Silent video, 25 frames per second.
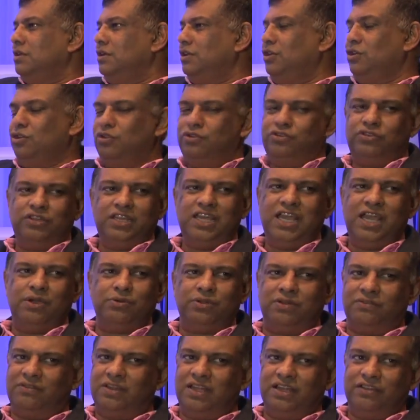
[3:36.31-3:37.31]
You know, today I
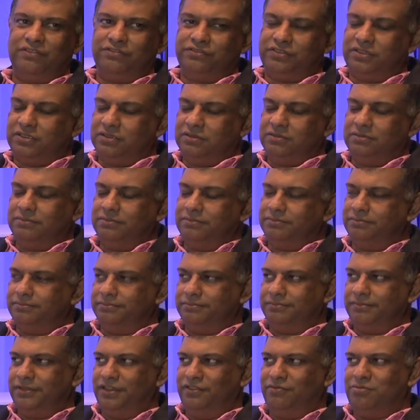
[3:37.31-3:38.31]
would have loved,
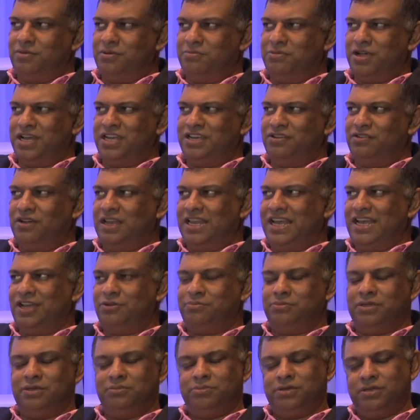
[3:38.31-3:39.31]
if my mind allowed me,